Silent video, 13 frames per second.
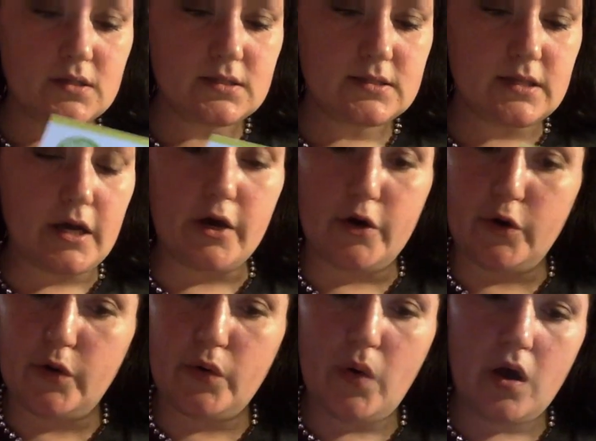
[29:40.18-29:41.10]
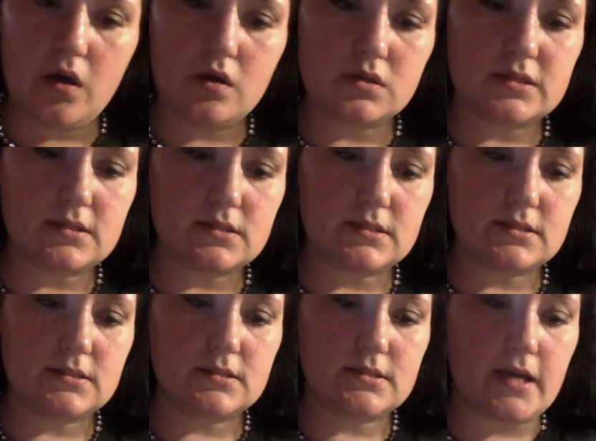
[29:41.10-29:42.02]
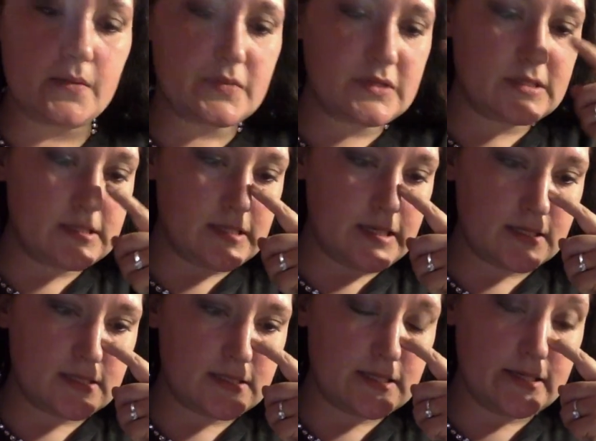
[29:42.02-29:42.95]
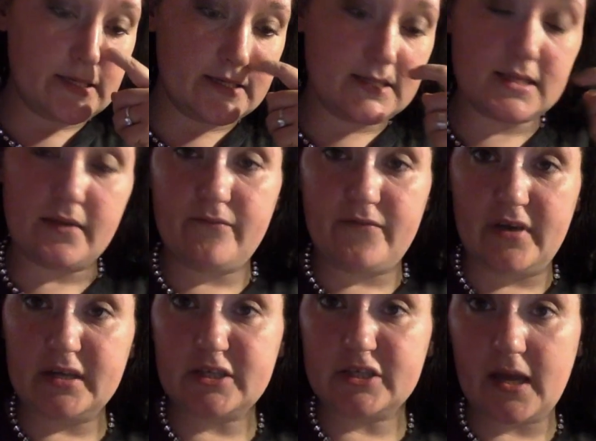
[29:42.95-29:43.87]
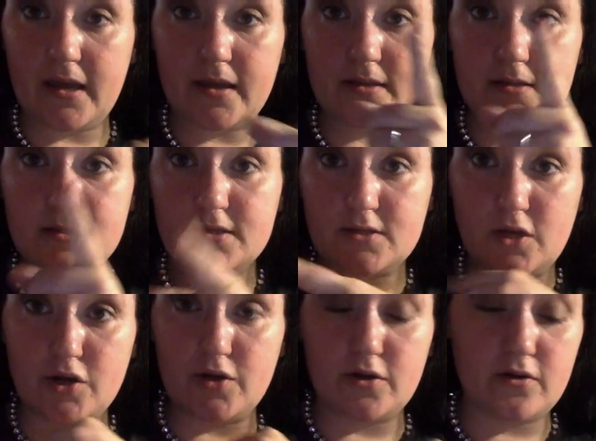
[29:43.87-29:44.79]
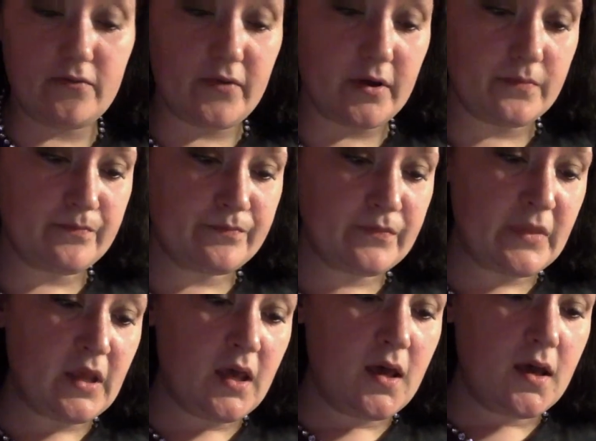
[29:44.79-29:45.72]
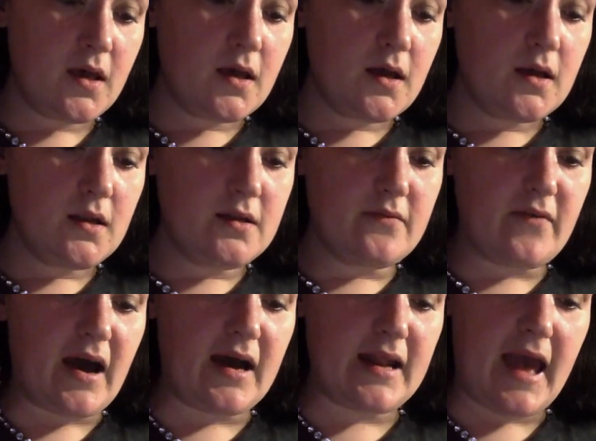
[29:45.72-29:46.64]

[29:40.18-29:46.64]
So, step 6 is finish and serve. Divide